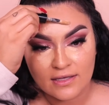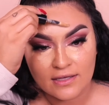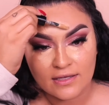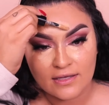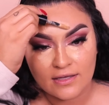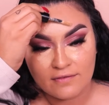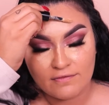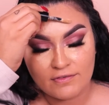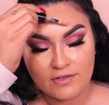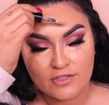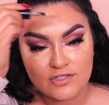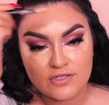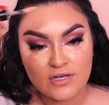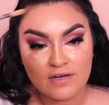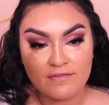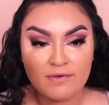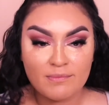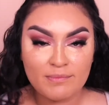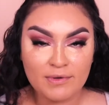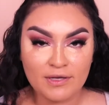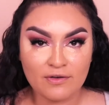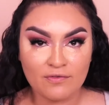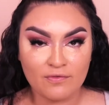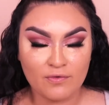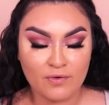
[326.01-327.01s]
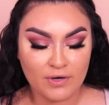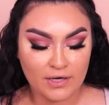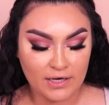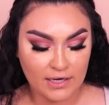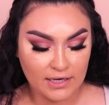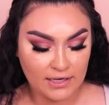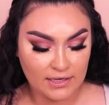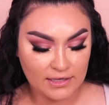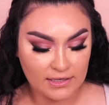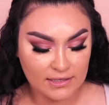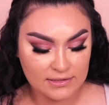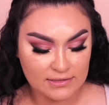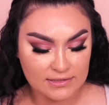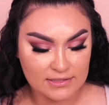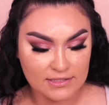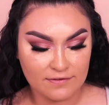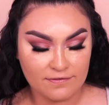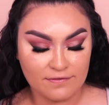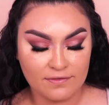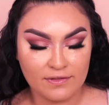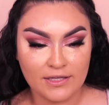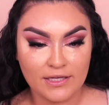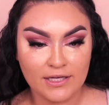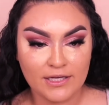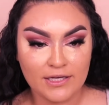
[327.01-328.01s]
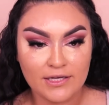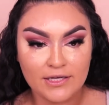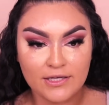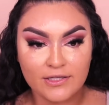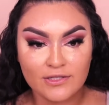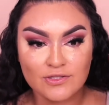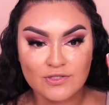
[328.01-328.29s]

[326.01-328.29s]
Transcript: If you do have a big forehead, definitely